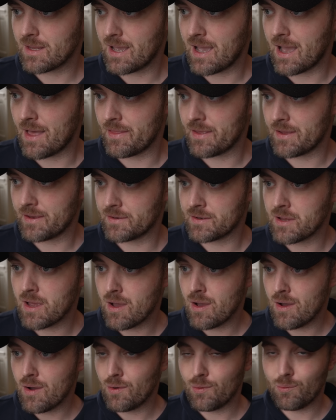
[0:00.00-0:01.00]
And then
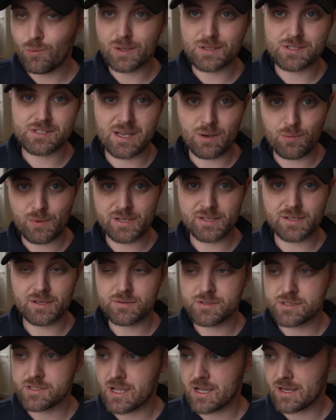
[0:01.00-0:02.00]
once that
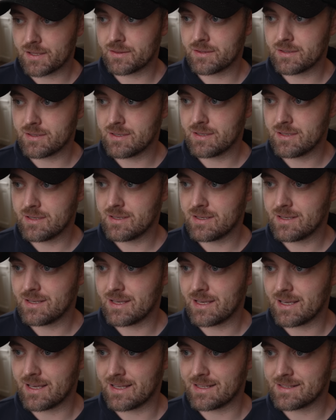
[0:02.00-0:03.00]
window's done,
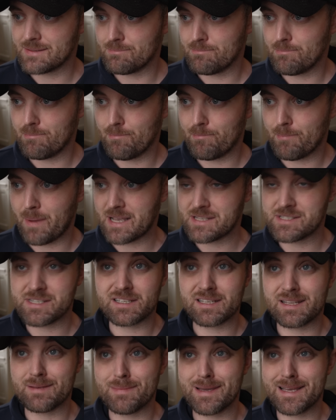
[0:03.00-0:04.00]
it
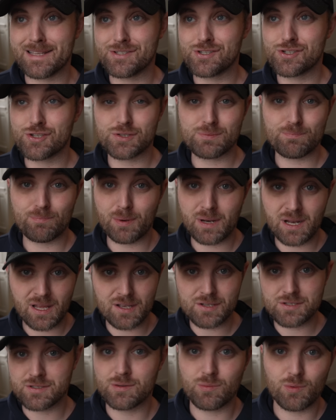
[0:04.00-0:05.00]
basically means just
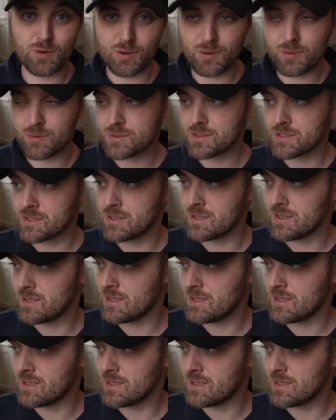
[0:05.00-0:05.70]
plaster the walls,